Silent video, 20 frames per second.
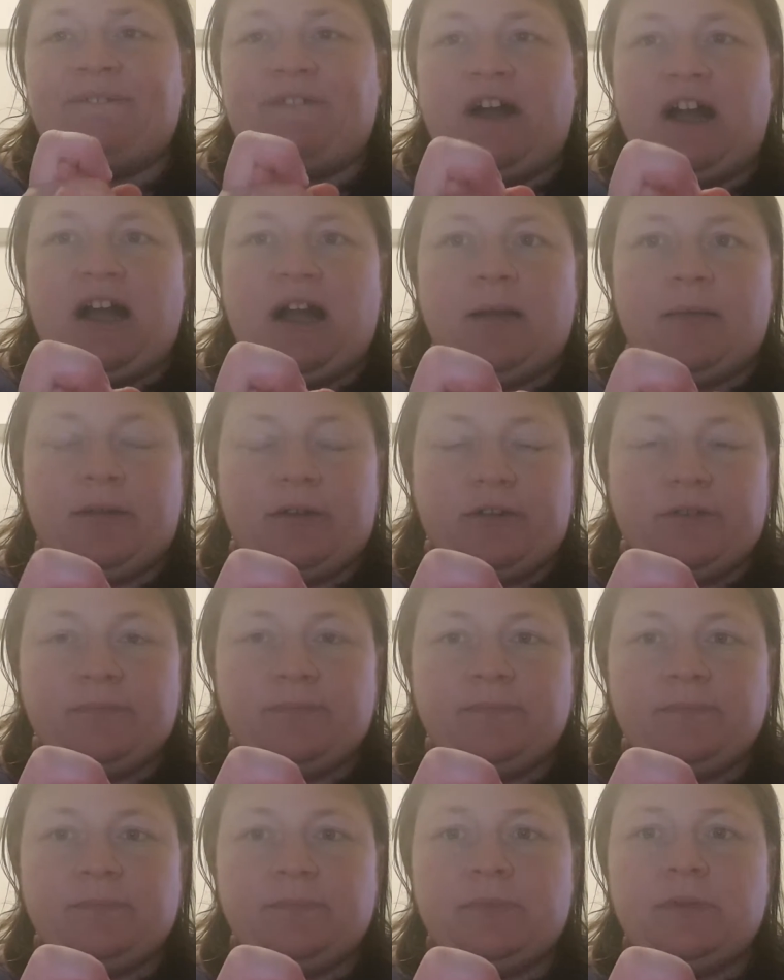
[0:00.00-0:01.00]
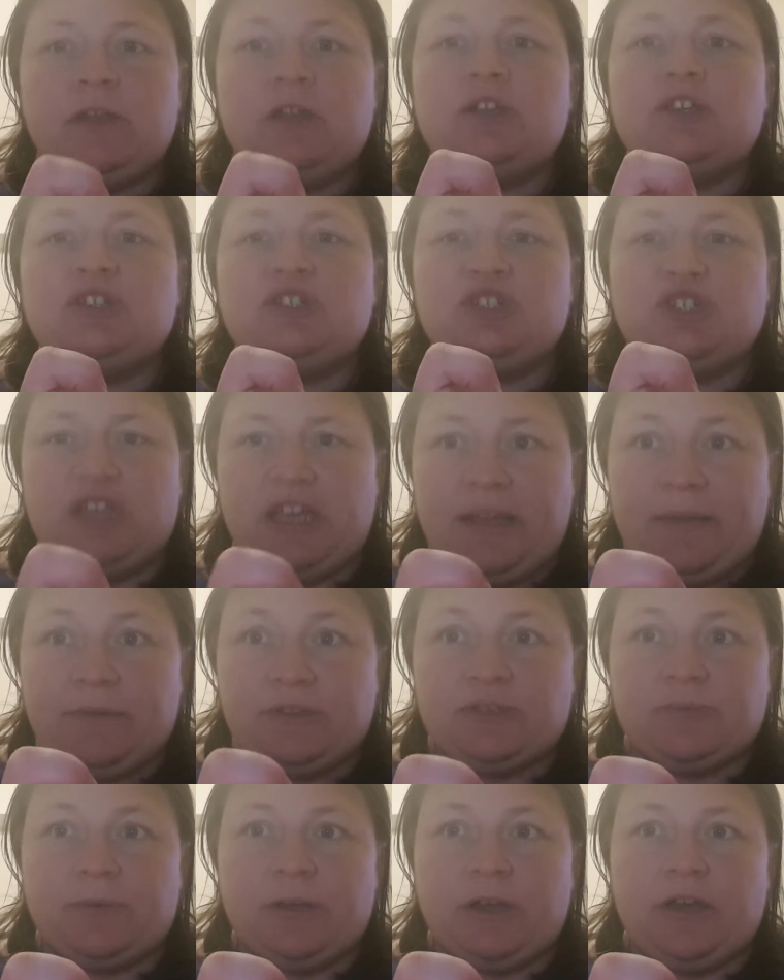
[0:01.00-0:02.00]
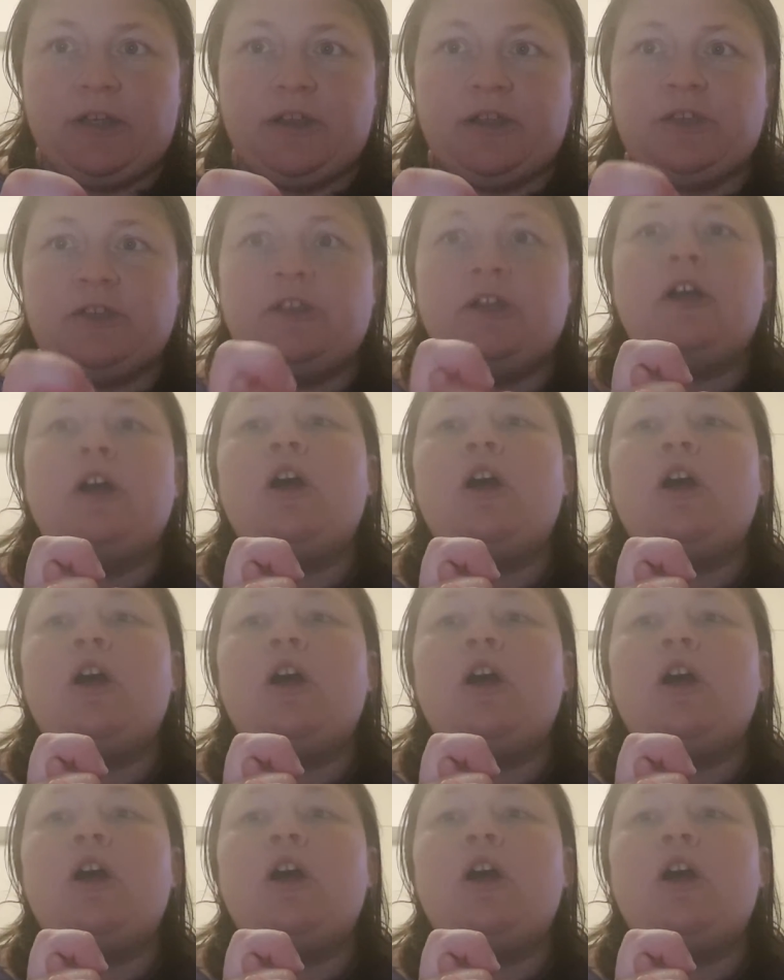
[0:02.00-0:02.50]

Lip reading: Farmer. She was murdered